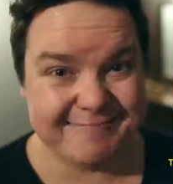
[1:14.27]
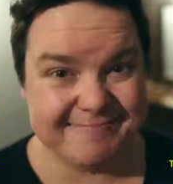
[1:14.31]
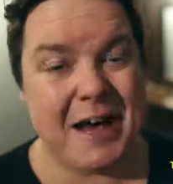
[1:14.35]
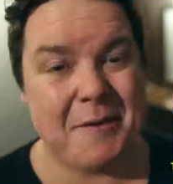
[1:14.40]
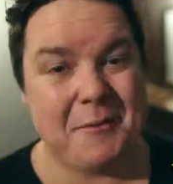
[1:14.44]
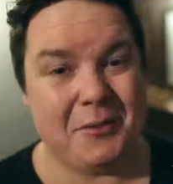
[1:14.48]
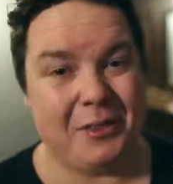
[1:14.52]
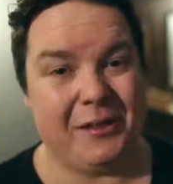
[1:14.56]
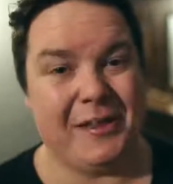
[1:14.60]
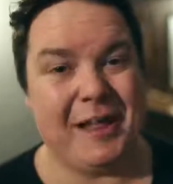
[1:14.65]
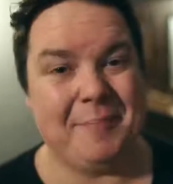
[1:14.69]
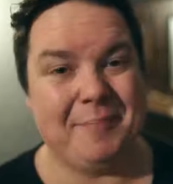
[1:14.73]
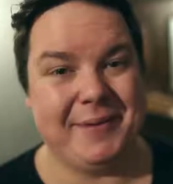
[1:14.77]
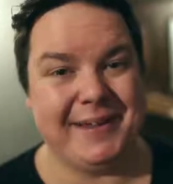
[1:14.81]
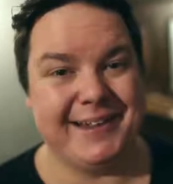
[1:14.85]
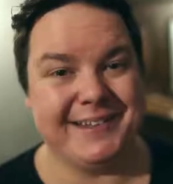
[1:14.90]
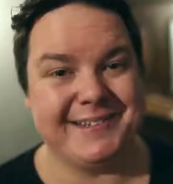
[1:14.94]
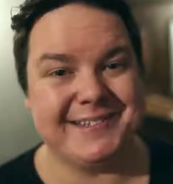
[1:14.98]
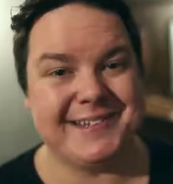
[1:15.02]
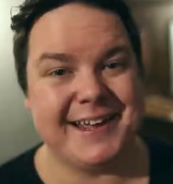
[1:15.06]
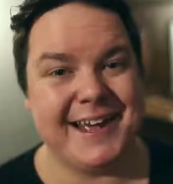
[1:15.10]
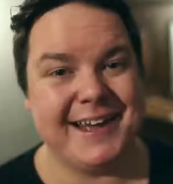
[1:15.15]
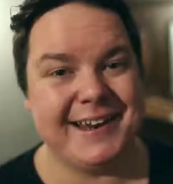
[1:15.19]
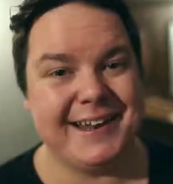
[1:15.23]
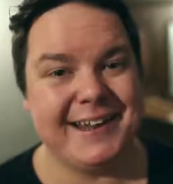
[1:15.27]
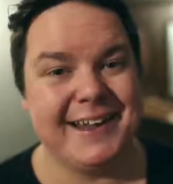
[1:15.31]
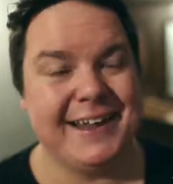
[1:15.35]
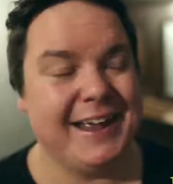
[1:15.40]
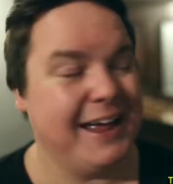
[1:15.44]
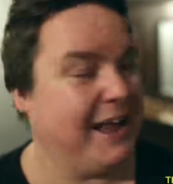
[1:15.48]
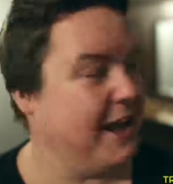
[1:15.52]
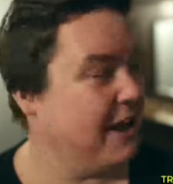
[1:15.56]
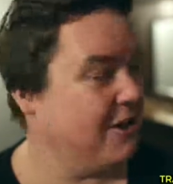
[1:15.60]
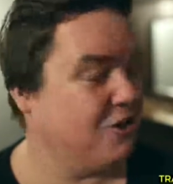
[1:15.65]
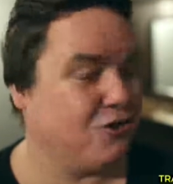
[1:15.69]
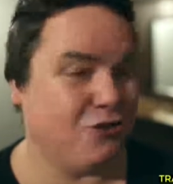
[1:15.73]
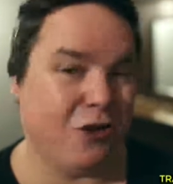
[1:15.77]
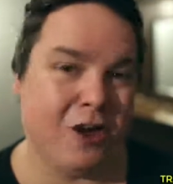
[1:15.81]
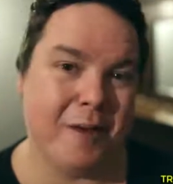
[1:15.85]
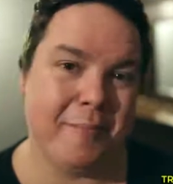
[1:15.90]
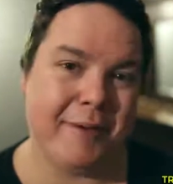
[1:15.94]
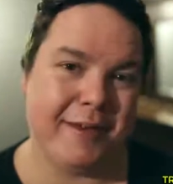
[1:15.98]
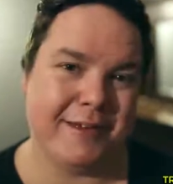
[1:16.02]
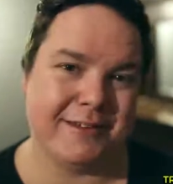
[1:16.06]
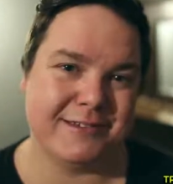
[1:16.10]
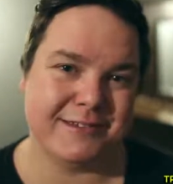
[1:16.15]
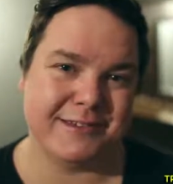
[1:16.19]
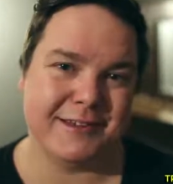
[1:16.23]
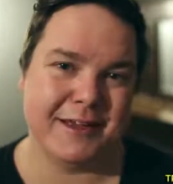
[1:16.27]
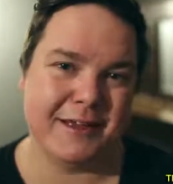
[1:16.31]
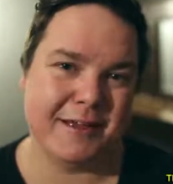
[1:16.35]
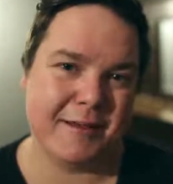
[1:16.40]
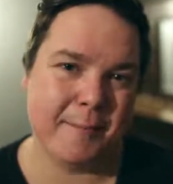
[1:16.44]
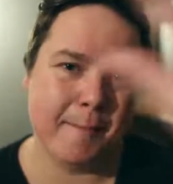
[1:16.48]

With all that being said, enjoy this.